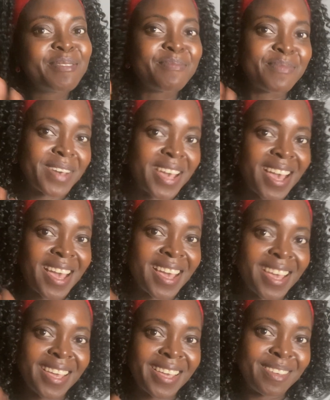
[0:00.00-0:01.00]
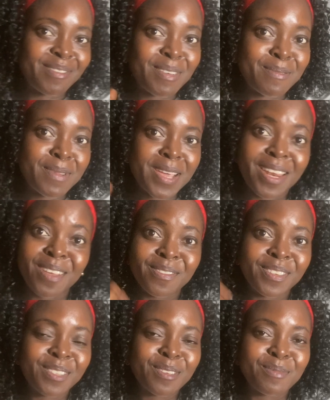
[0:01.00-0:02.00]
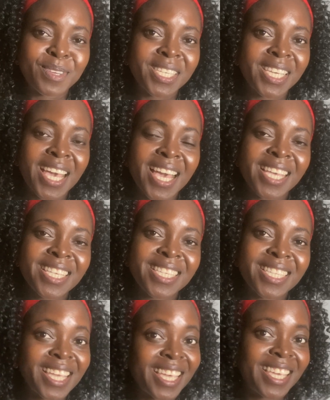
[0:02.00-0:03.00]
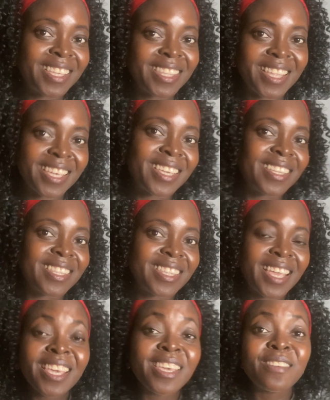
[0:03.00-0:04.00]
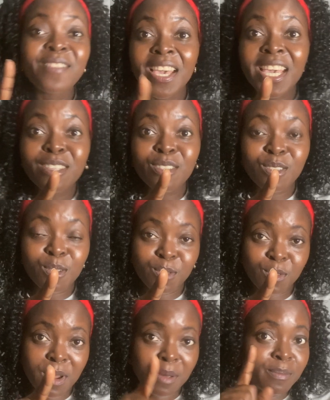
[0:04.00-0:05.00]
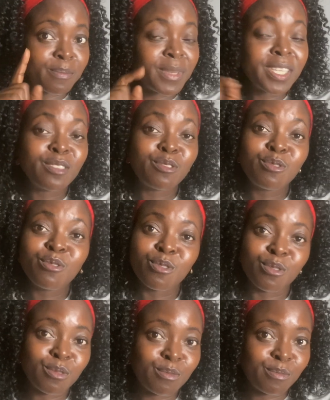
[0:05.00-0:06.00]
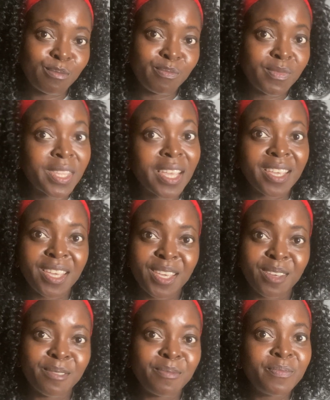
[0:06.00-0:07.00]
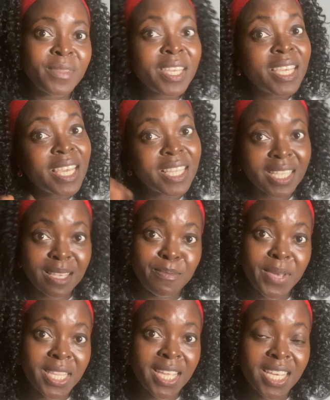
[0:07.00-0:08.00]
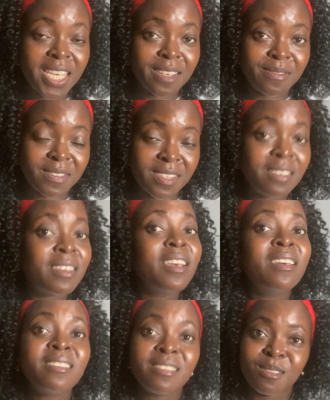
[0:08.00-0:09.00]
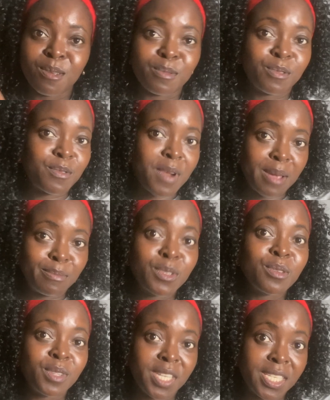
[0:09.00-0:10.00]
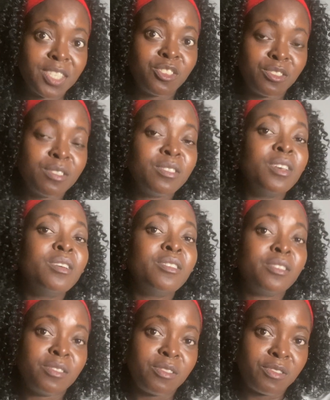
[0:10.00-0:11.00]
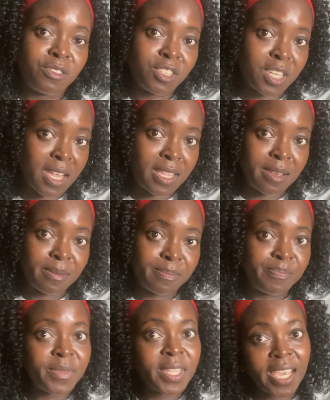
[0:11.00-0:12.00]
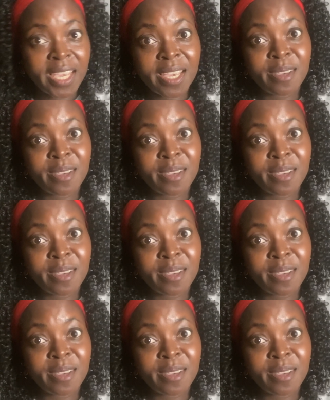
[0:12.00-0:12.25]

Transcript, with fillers: Bye. Bye bye. Love you so much, guys. Thank you. Thank you. Thank you. If you are yet to subscribe, please do. Thank you. It's a birthday gift. Subscribe to this channel. Thank